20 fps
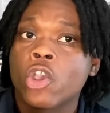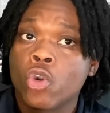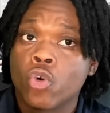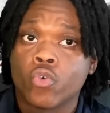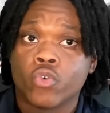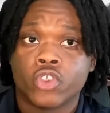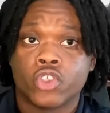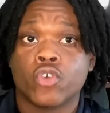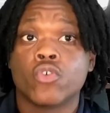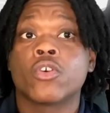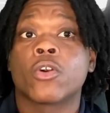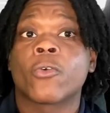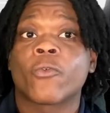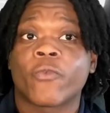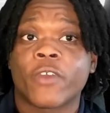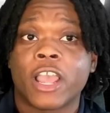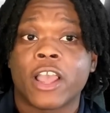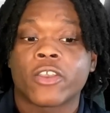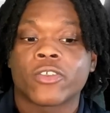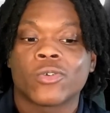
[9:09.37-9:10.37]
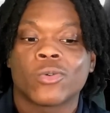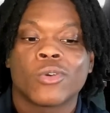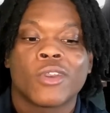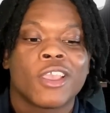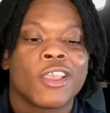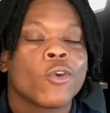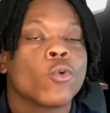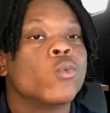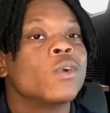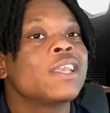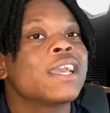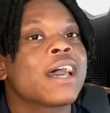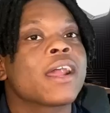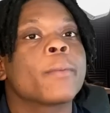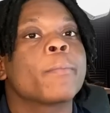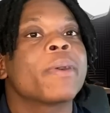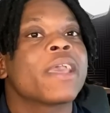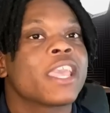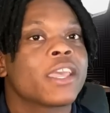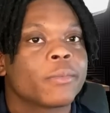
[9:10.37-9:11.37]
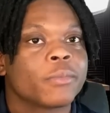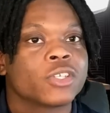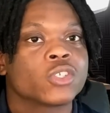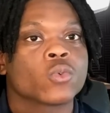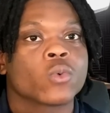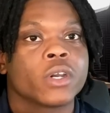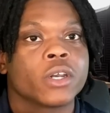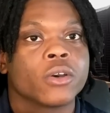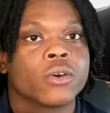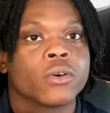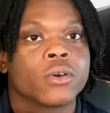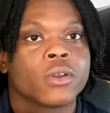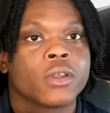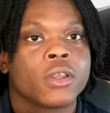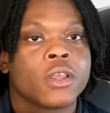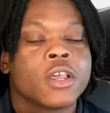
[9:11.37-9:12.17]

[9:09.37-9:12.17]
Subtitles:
who you don't value, we got to pay him as well.